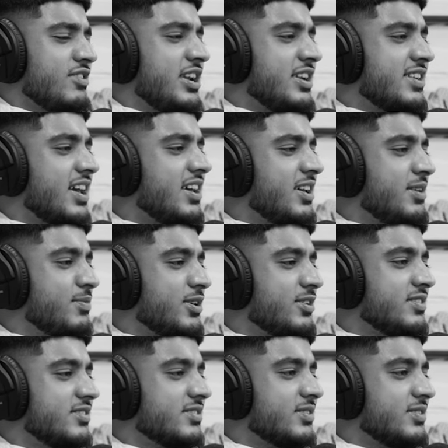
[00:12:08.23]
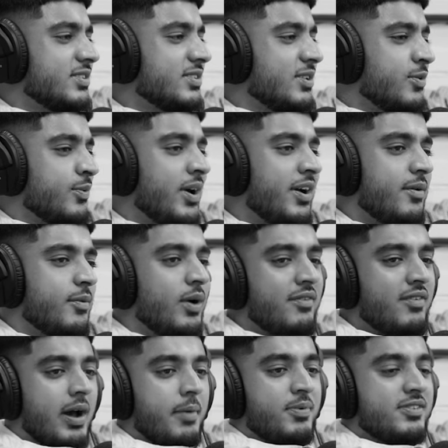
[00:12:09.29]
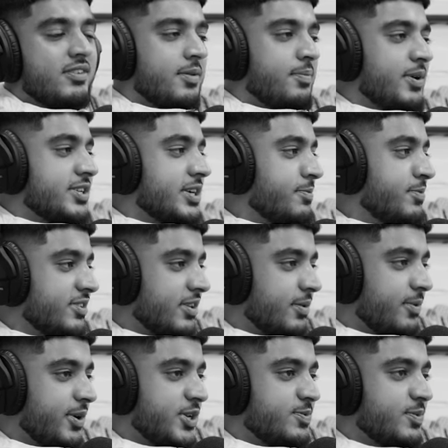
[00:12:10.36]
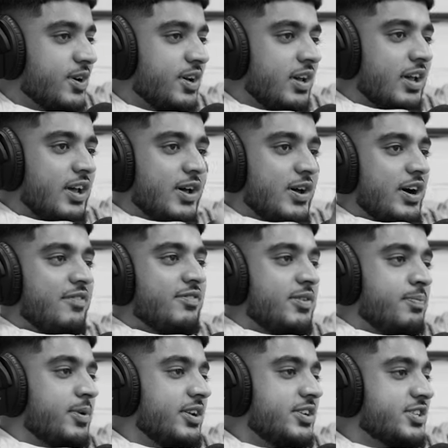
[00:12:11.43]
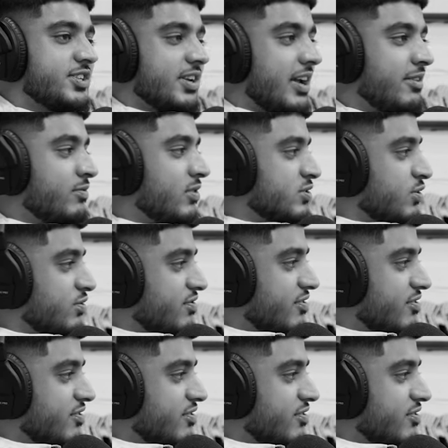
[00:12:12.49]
really take it, because whatever happens on the pitch happens on the pitch, but off the pitch, everyone's good